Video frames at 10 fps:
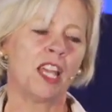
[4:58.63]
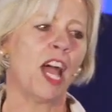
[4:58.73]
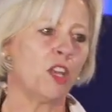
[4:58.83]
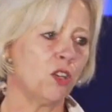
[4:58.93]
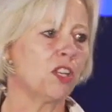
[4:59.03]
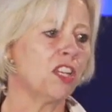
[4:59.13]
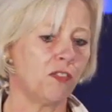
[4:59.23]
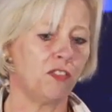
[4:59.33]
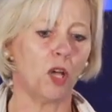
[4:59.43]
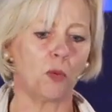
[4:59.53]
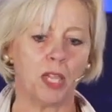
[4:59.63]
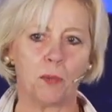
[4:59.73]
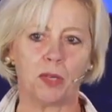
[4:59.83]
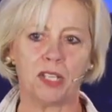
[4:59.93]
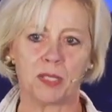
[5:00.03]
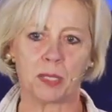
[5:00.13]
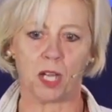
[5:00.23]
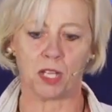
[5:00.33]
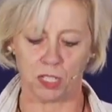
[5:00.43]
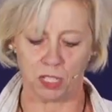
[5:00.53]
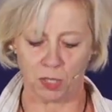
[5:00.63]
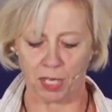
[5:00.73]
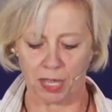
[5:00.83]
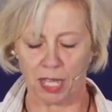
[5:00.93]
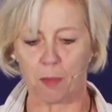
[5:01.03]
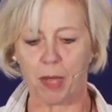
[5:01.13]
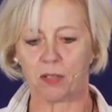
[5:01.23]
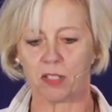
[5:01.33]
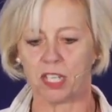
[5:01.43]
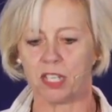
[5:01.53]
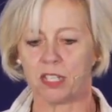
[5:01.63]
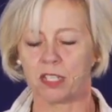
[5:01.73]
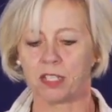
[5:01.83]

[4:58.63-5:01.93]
and not enough young people in society to do anything about it.